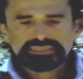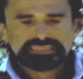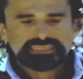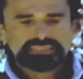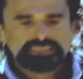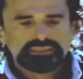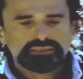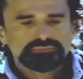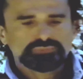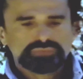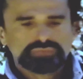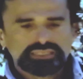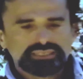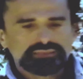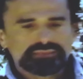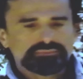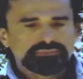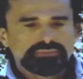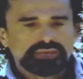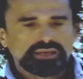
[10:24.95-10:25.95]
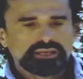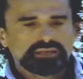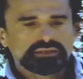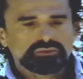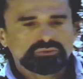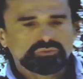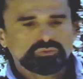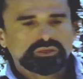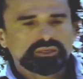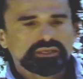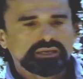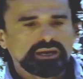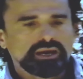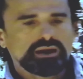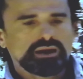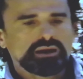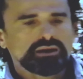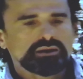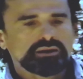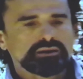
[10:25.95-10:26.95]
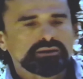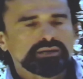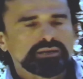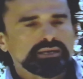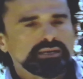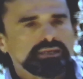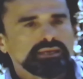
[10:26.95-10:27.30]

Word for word: deeply embedded we are